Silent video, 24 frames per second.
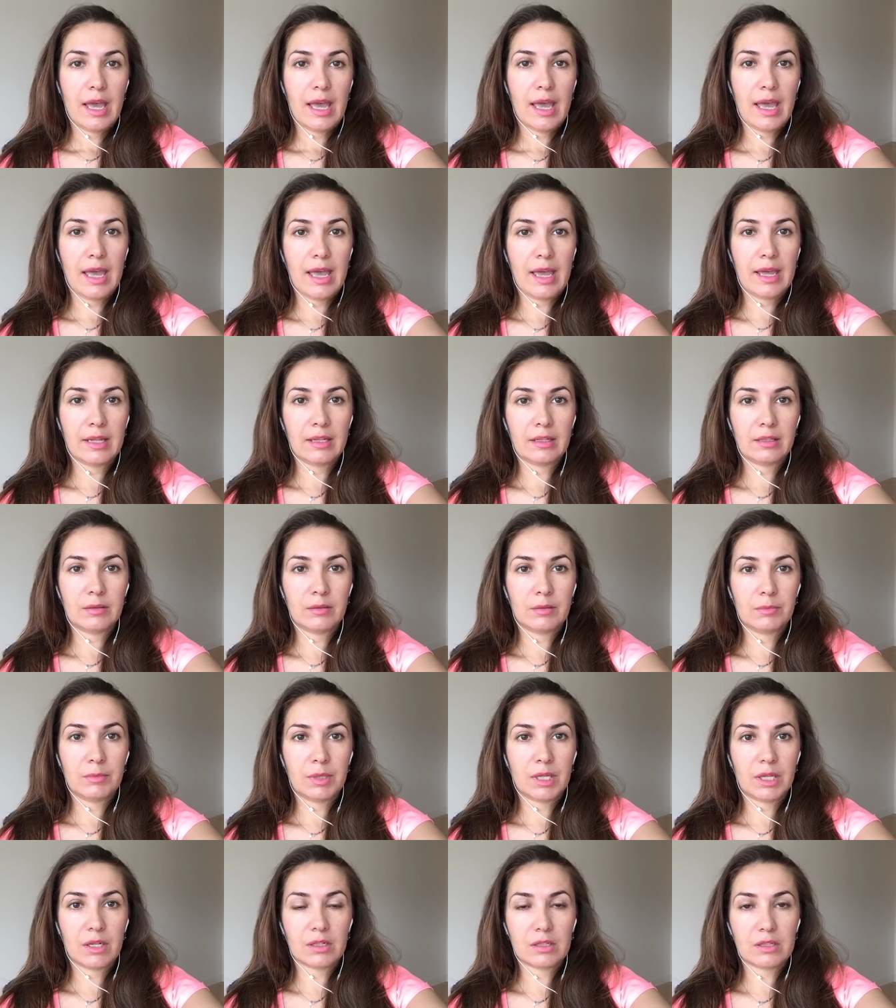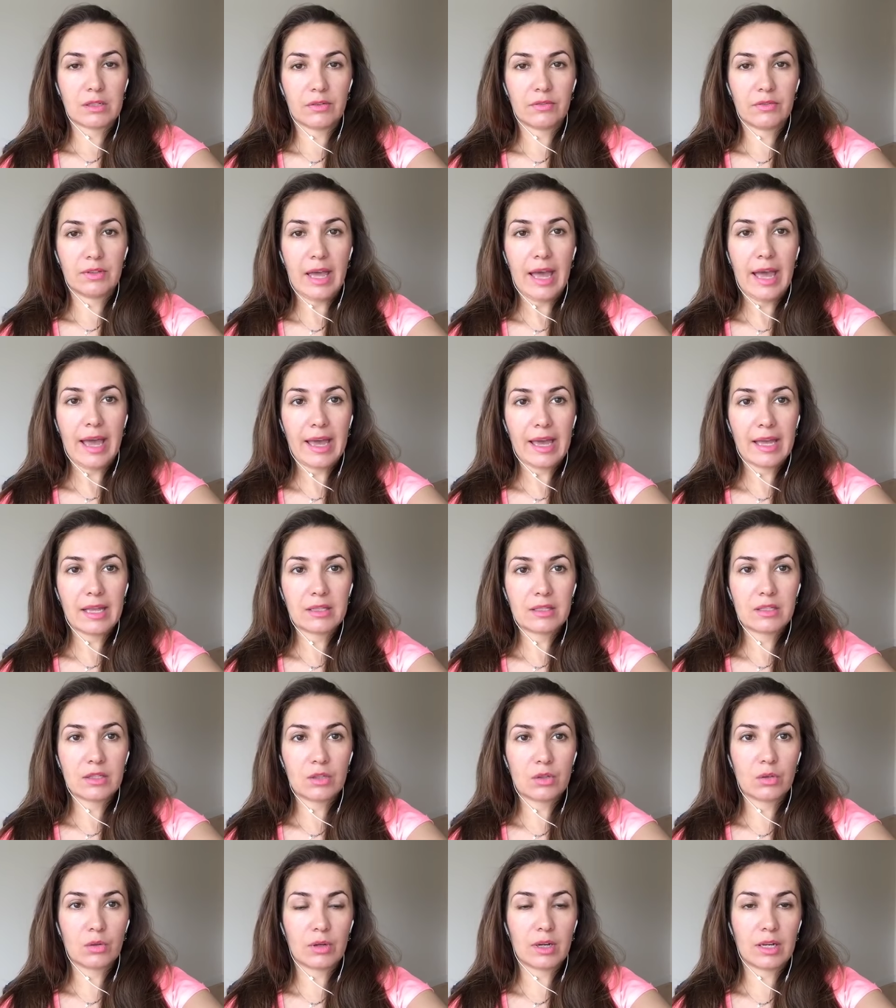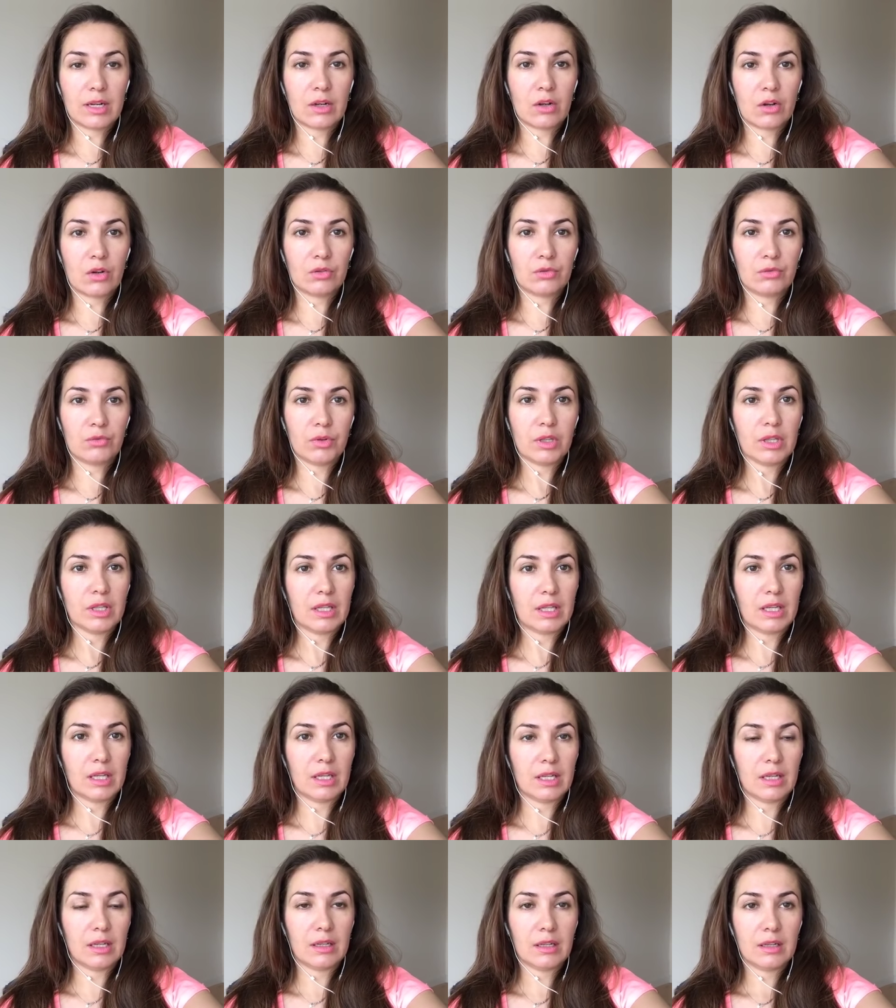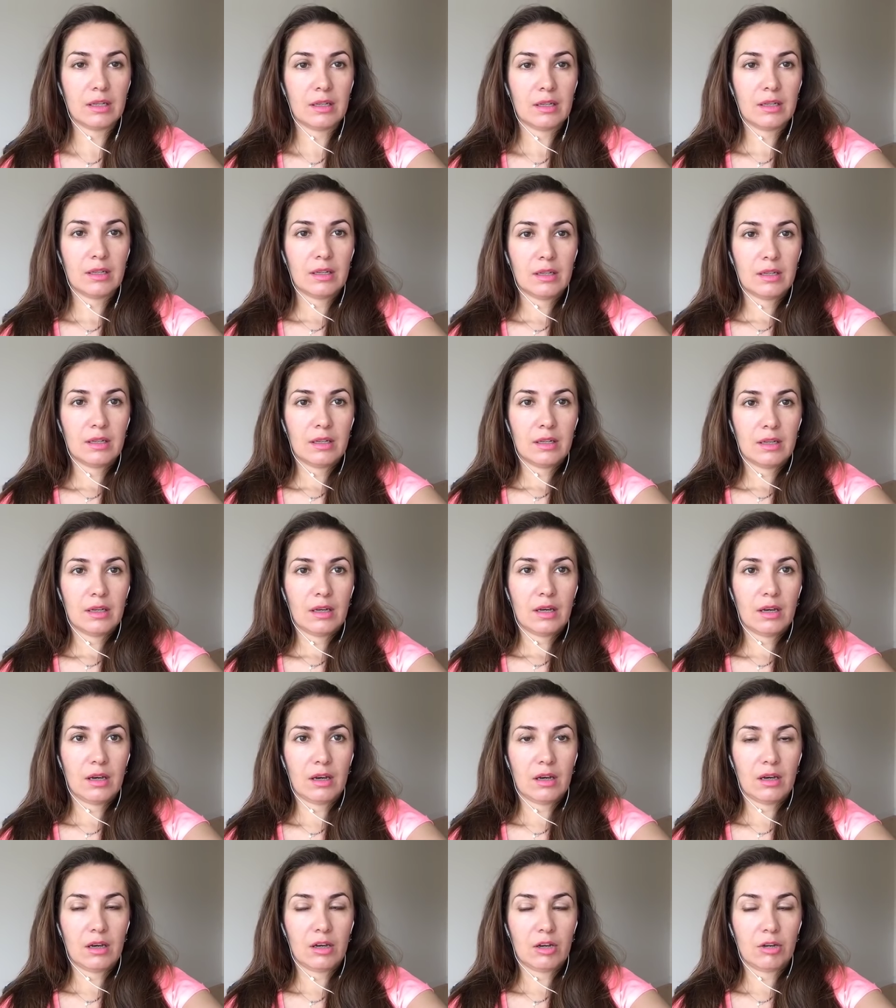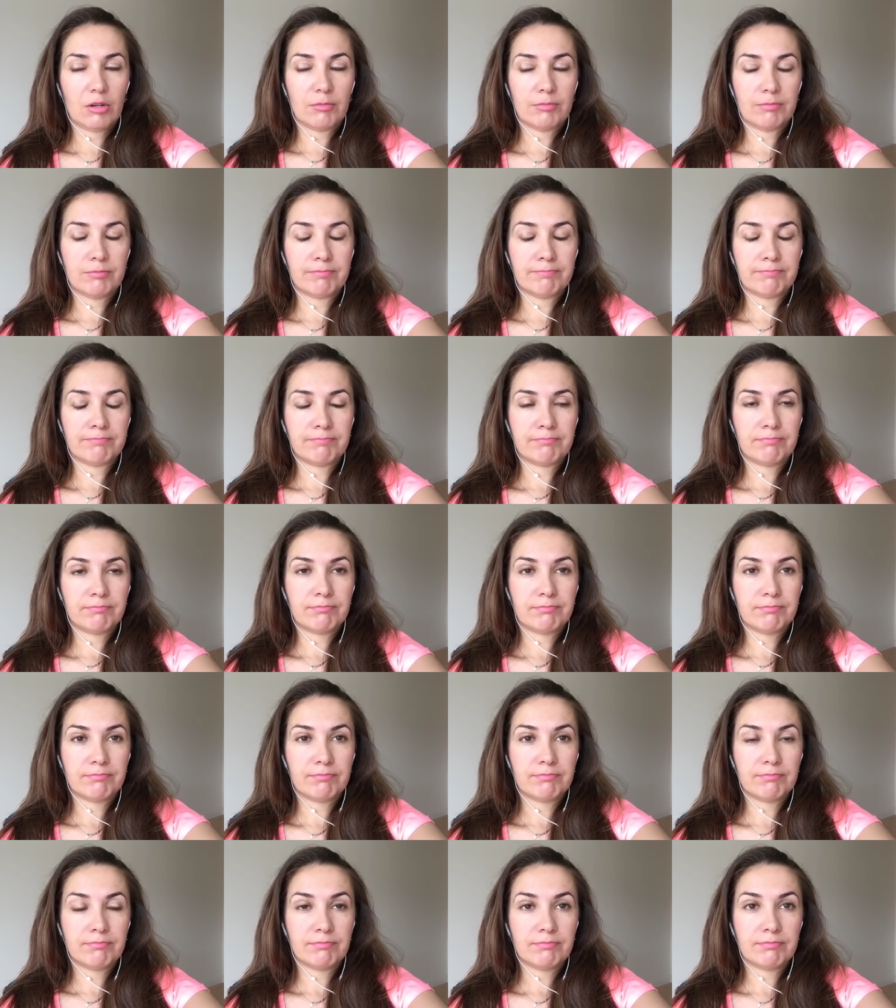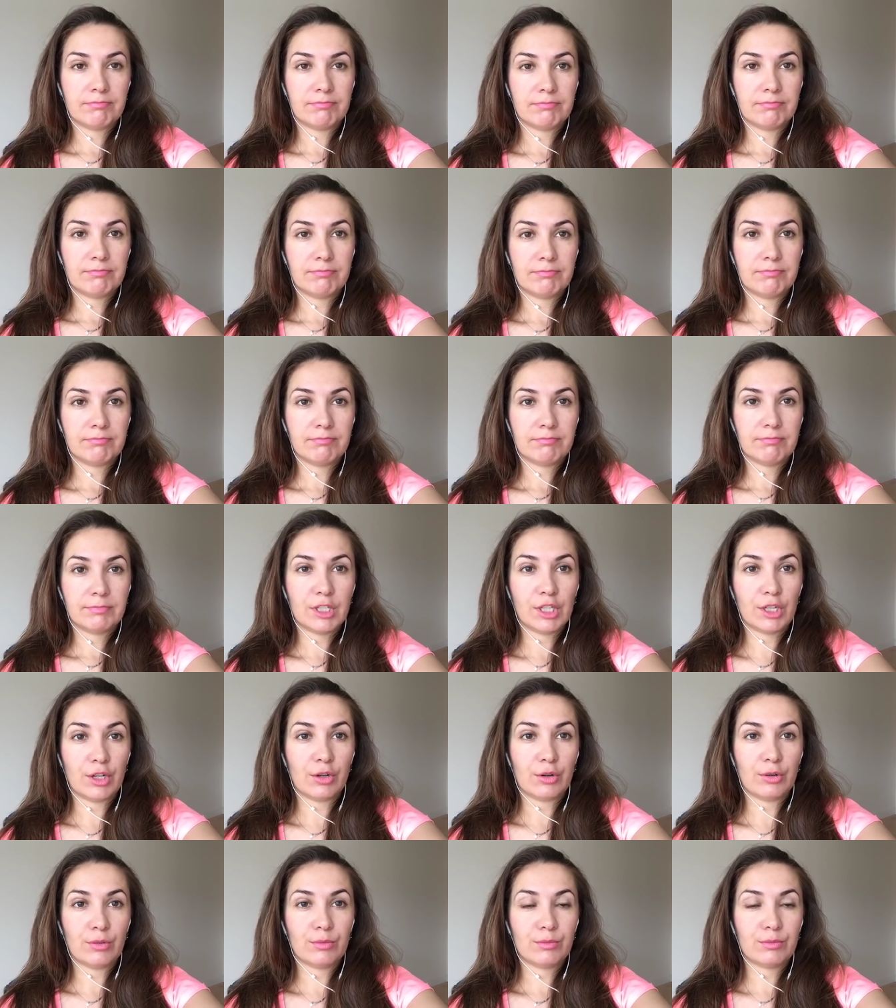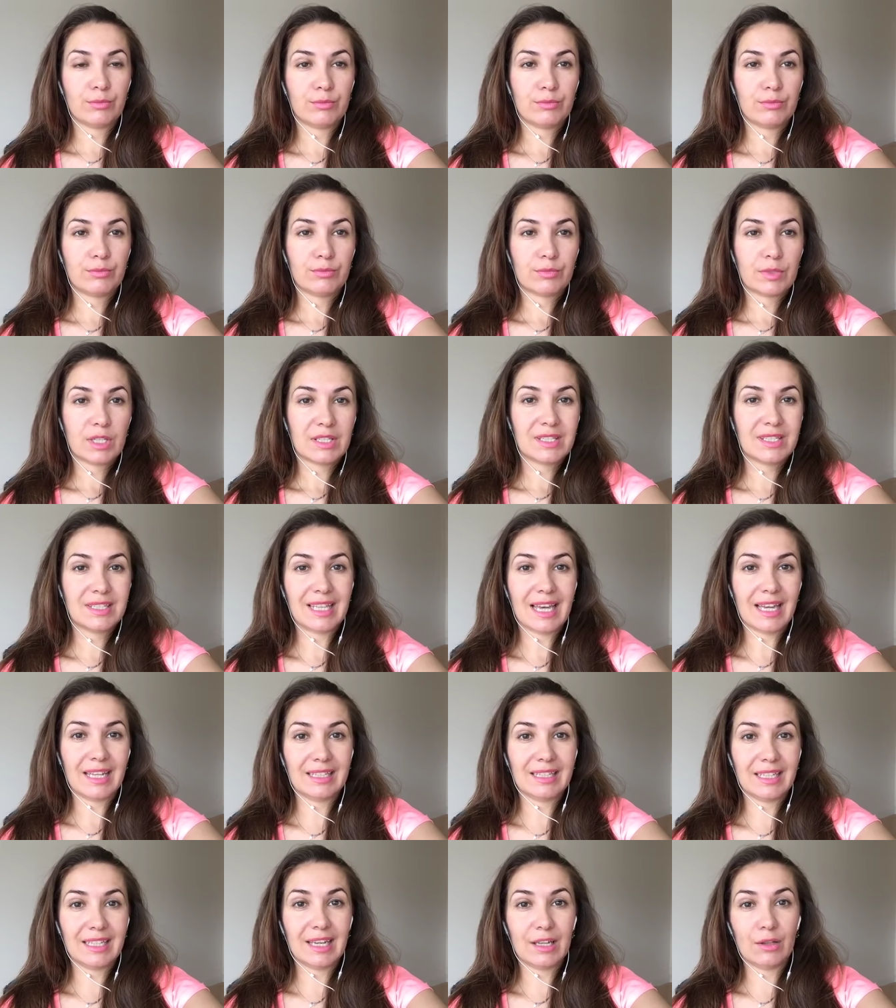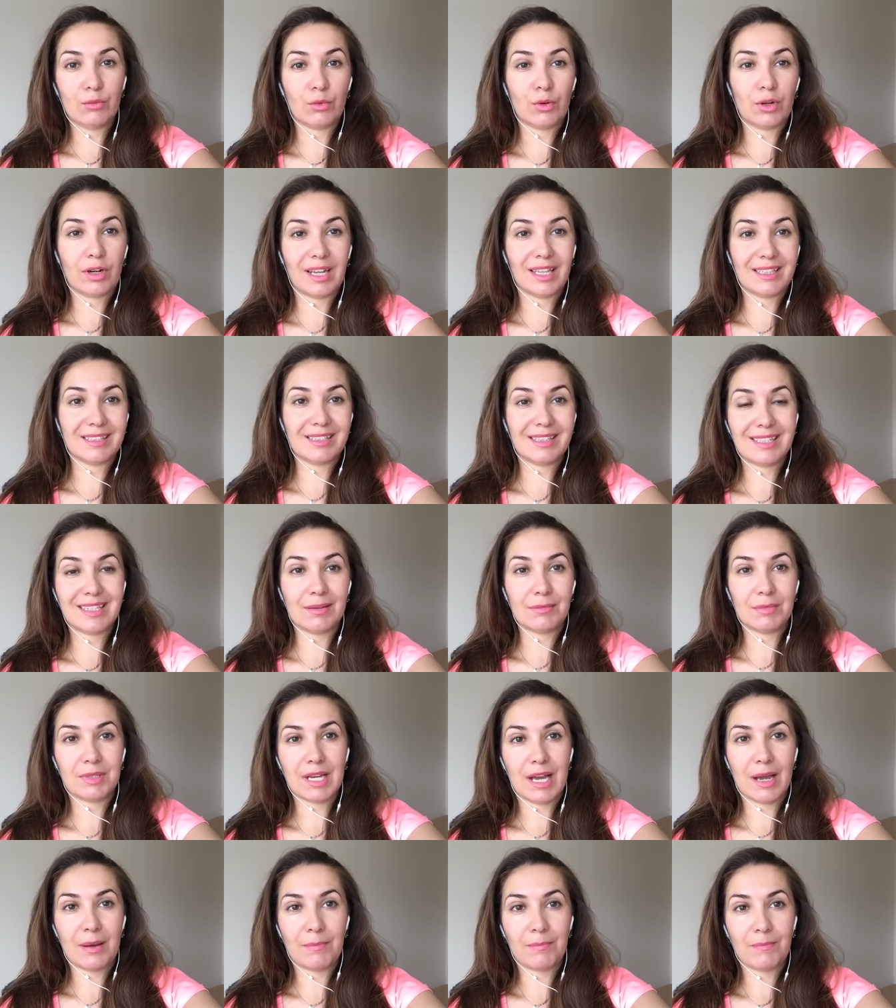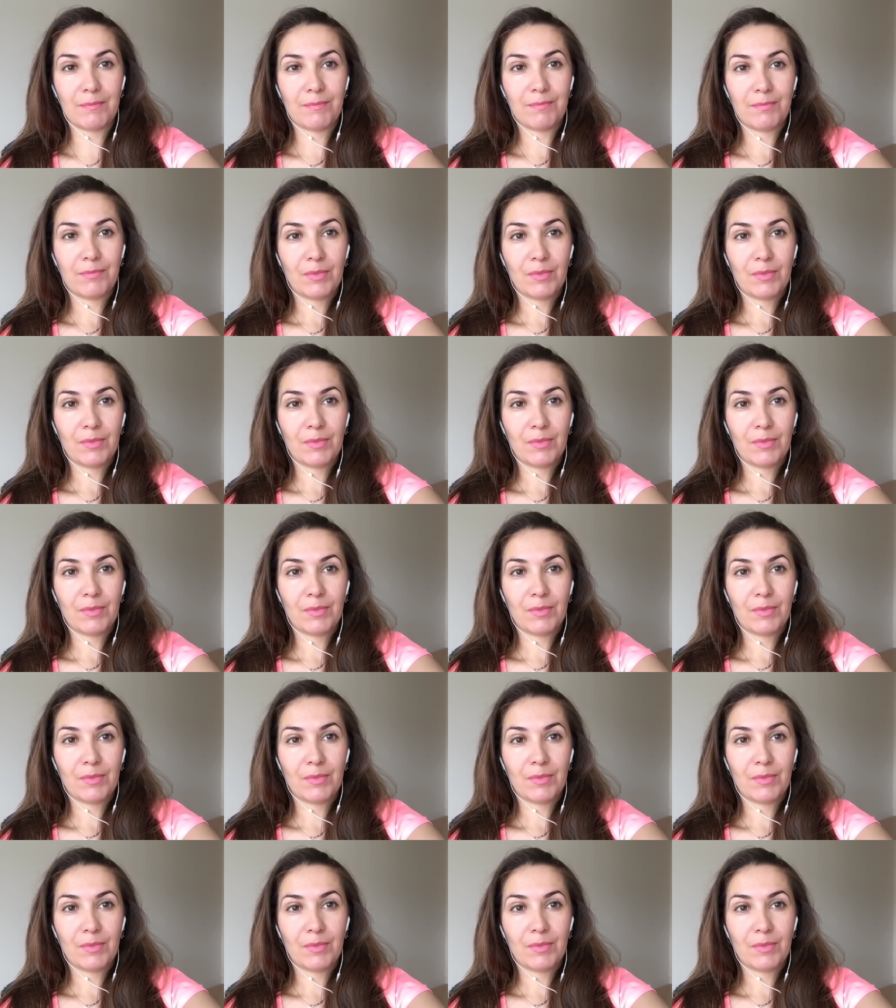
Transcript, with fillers: And because of that, you cannot really, study and work at the same time.